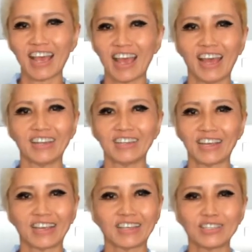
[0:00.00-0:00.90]
and
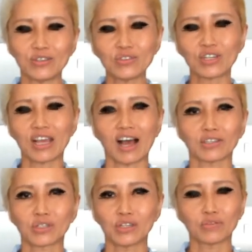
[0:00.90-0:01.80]
they usually are
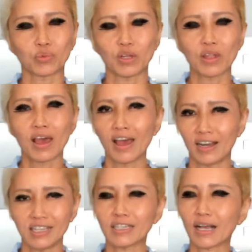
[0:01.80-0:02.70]
served with at
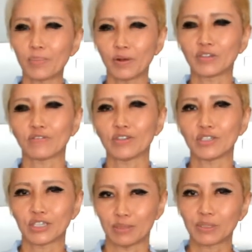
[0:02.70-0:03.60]
least a couple of
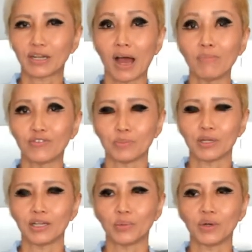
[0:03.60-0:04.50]
different dips that I'm
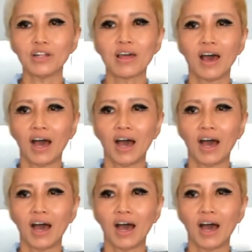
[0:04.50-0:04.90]
familiar with,